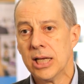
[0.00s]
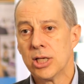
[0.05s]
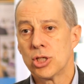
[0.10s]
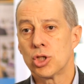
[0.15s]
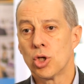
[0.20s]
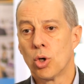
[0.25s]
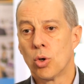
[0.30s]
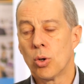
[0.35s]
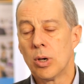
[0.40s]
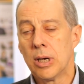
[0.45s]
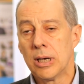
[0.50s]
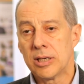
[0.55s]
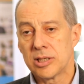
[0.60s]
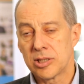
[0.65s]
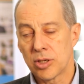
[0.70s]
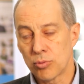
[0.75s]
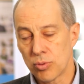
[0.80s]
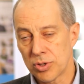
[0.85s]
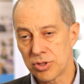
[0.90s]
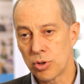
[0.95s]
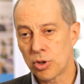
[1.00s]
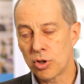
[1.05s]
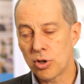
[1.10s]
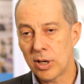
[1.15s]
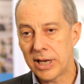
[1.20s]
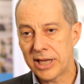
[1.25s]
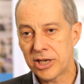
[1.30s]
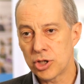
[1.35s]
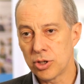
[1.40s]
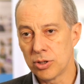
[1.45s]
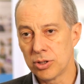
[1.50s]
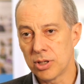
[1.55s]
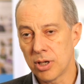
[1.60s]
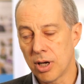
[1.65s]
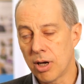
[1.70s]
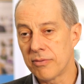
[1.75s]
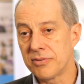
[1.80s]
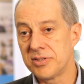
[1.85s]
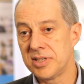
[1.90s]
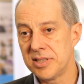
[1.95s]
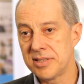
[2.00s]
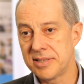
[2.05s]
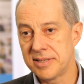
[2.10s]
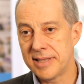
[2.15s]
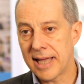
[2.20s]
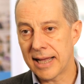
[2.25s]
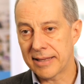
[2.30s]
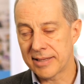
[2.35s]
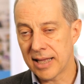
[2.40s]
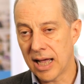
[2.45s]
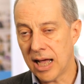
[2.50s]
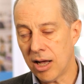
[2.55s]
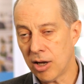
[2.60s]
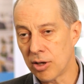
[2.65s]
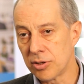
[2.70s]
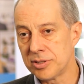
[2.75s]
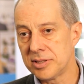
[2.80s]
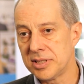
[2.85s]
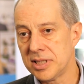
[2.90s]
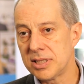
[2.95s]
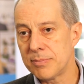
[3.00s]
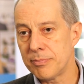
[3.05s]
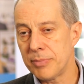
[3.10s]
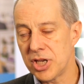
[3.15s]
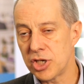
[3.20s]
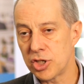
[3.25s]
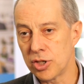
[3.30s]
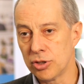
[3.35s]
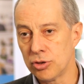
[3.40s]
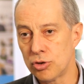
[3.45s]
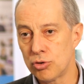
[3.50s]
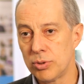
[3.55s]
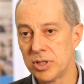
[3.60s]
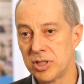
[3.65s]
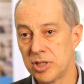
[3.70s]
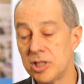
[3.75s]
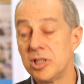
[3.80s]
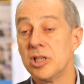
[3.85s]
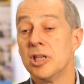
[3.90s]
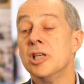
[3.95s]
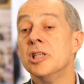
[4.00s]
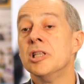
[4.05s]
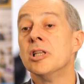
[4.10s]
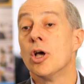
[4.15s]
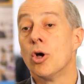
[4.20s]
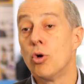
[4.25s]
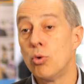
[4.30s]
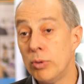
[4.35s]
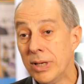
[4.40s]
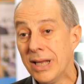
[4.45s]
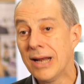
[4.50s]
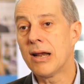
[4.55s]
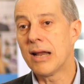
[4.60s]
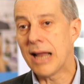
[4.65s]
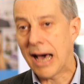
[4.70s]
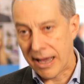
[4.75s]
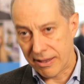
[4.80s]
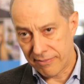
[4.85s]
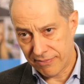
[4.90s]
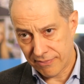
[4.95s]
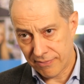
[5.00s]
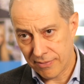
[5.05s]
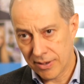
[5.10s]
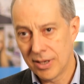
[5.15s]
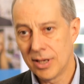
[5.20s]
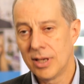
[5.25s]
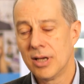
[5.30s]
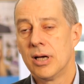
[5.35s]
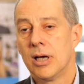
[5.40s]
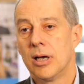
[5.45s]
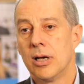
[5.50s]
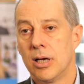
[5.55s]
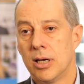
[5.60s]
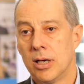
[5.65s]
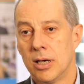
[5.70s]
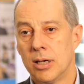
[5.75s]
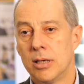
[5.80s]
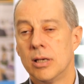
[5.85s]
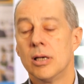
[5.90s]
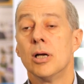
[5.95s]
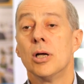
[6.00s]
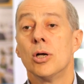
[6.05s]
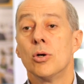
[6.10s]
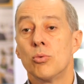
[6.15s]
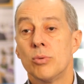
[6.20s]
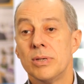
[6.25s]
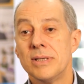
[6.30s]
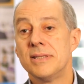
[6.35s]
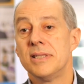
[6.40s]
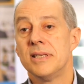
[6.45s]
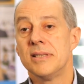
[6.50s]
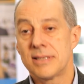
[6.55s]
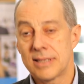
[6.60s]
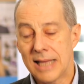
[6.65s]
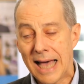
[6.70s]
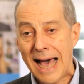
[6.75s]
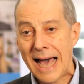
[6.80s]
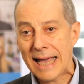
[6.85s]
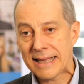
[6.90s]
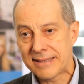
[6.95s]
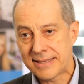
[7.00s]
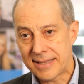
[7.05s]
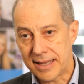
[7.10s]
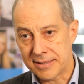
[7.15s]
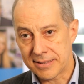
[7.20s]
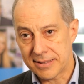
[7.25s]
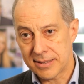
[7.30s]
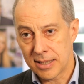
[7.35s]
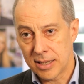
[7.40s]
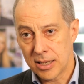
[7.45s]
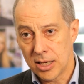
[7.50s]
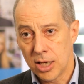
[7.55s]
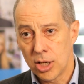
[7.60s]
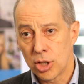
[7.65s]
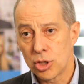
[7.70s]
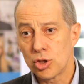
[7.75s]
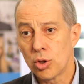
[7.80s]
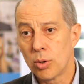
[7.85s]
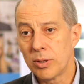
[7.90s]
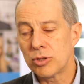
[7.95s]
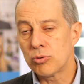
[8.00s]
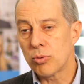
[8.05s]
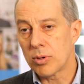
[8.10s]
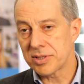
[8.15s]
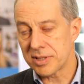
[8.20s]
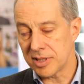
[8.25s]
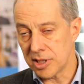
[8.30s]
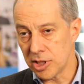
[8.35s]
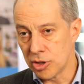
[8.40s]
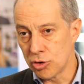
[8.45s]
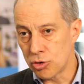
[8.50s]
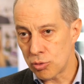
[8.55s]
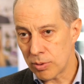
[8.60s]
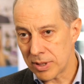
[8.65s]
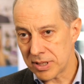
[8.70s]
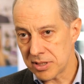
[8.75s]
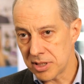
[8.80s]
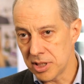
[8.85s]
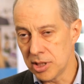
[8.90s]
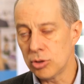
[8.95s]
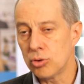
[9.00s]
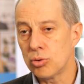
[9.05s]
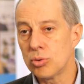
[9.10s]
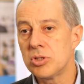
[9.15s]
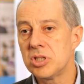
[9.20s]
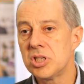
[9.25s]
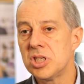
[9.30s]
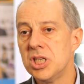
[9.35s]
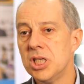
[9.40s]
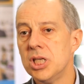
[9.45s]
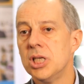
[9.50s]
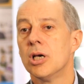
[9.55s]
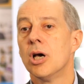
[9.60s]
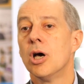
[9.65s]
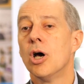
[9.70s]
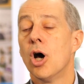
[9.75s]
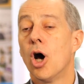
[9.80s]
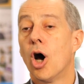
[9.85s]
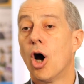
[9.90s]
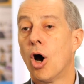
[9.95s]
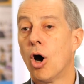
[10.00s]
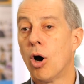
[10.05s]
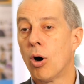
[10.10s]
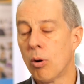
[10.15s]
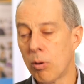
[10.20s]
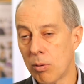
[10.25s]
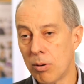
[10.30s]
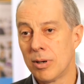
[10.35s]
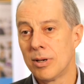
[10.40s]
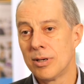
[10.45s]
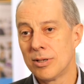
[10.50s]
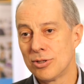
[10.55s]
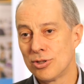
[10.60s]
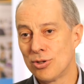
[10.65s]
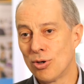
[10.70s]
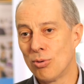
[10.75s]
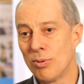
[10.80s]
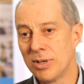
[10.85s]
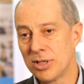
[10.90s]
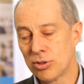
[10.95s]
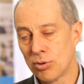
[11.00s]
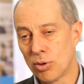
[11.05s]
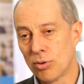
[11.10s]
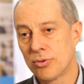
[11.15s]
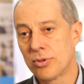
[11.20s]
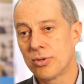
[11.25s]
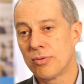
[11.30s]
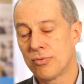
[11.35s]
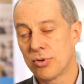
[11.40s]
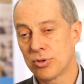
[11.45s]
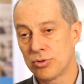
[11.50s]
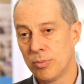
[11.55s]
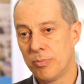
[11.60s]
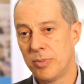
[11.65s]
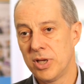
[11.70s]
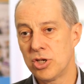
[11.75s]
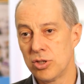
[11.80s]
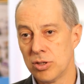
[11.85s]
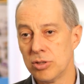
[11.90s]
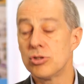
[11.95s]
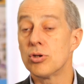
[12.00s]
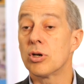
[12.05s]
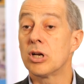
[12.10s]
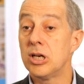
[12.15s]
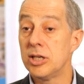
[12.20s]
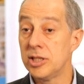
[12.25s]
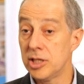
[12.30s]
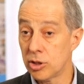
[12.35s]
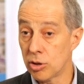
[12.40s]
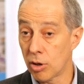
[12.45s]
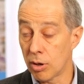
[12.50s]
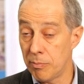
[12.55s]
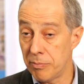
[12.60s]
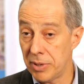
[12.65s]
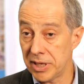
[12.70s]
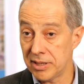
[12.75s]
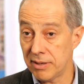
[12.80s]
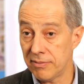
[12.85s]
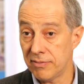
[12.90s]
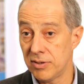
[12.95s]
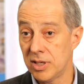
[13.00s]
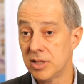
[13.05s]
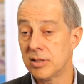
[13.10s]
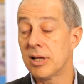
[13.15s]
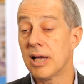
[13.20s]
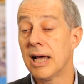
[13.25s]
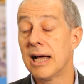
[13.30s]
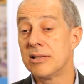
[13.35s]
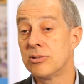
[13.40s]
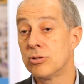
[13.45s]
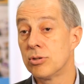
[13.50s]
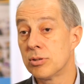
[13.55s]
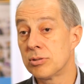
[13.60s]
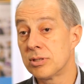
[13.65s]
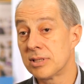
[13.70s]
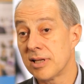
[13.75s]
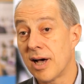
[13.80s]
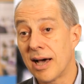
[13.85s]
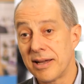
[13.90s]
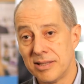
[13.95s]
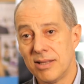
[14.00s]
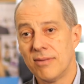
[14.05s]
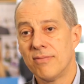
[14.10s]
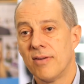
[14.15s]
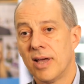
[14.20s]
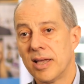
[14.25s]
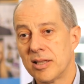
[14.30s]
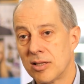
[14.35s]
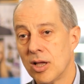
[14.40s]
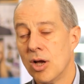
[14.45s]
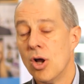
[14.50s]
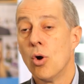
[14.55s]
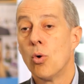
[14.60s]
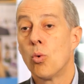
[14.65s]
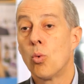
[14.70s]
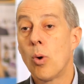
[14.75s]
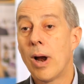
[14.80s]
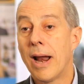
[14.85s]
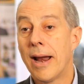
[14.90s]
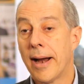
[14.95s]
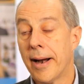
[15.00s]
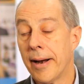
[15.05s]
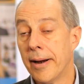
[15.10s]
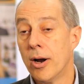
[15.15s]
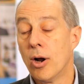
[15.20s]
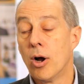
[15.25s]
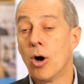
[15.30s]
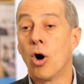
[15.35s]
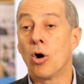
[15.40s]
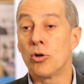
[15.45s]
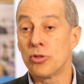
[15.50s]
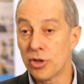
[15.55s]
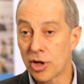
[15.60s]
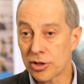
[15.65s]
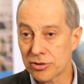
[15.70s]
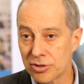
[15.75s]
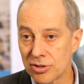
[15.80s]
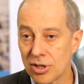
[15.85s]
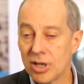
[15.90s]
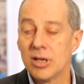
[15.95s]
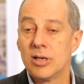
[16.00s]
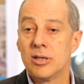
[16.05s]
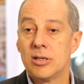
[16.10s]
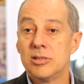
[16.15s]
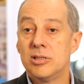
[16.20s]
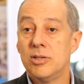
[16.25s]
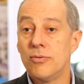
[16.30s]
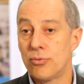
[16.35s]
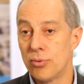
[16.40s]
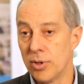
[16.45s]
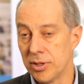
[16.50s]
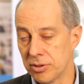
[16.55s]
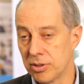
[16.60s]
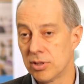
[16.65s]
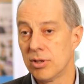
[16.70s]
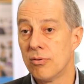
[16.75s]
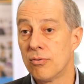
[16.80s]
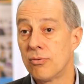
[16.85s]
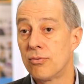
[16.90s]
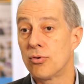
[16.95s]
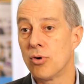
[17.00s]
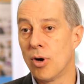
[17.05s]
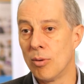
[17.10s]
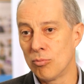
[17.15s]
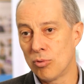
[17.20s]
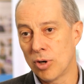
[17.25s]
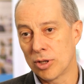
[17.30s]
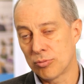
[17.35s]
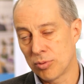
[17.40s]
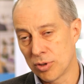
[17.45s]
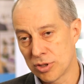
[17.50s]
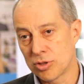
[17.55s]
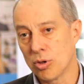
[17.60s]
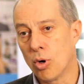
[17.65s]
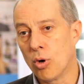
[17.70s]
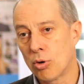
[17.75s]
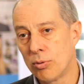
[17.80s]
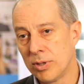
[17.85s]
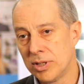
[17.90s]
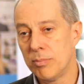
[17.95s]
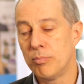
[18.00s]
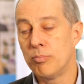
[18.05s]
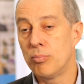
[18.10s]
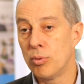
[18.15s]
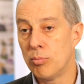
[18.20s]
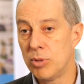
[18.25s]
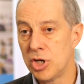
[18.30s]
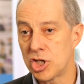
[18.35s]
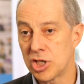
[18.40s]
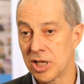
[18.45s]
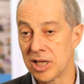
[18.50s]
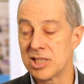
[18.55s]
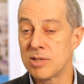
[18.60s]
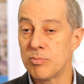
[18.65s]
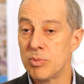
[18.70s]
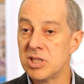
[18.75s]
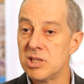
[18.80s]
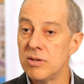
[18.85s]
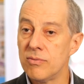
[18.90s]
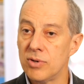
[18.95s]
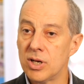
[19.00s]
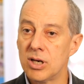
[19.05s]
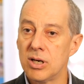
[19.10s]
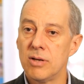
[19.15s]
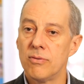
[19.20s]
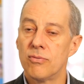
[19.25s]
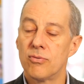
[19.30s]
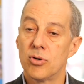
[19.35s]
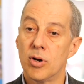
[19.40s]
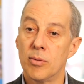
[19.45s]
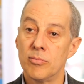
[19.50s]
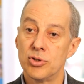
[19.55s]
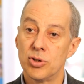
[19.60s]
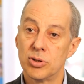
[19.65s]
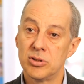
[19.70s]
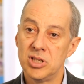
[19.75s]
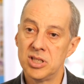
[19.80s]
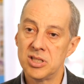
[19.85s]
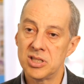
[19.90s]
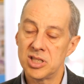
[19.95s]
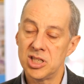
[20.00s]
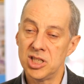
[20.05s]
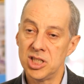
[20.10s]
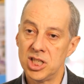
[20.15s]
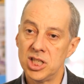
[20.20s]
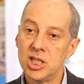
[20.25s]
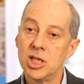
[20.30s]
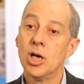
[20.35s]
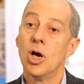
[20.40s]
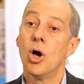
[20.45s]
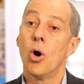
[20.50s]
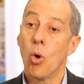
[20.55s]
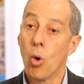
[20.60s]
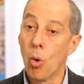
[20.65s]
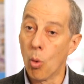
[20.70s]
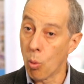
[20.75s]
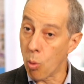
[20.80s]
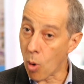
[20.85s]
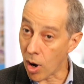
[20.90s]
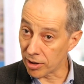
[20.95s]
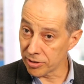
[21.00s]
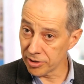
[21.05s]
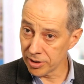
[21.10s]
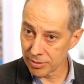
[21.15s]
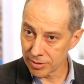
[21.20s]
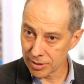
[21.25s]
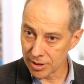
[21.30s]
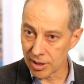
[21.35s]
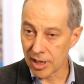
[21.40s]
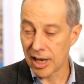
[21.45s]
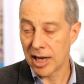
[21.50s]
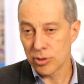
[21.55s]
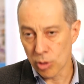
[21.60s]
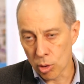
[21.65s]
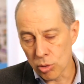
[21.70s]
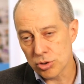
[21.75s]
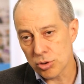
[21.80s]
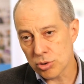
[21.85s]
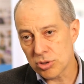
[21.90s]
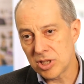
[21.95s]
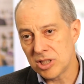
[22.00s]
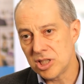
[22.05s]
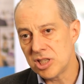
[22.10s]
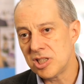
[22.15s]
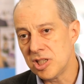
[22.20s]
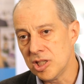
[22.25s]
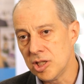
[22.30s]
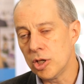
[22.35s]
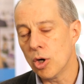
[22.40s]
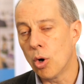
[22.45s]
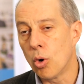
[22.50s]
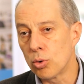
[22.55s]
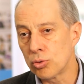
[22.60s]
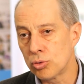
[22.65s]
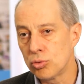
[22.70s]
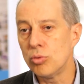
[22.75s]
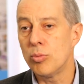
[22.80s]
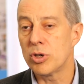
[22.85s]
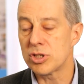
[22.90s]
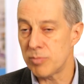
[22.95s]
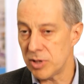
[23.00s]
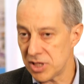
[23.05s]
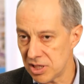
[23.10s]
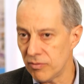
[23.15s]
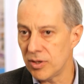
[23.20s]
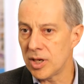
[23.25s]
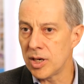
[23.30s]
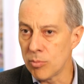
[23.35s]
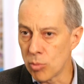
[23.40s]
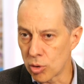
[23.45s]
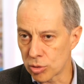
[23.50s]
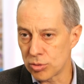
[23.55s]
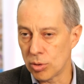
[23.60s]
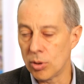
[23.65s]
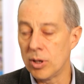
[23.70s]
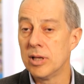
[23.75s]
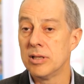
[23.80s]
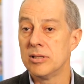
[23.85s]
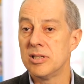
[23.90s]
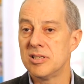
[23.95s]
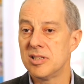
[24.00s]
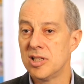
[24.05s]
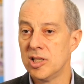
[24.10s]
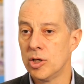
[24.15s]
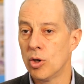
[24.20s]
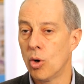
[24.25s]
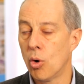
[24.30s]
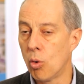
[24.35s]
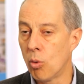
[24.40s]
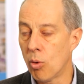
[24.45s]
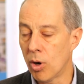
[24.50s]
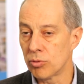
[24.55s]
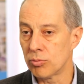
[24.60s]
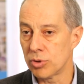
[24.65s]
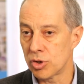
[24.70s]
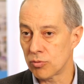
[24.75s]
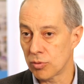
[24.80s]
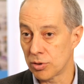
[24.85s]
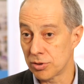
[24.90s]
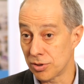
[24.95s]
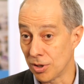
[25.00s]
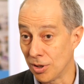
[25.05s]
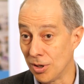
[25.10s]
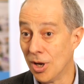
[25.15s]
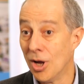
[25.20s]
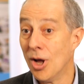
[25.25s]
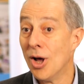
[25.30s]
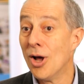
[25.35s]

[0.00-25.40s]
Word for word: So that was a collection of this data on this patient treated in real life uh, with this access. So it was interesting to see how the result for the patient, the clinical benefit and the side effect were or not different from what was already published, and specifically from the DESTINY zero one and also the DESTINY zero two, but specifically more the DESTINY zero one, which was a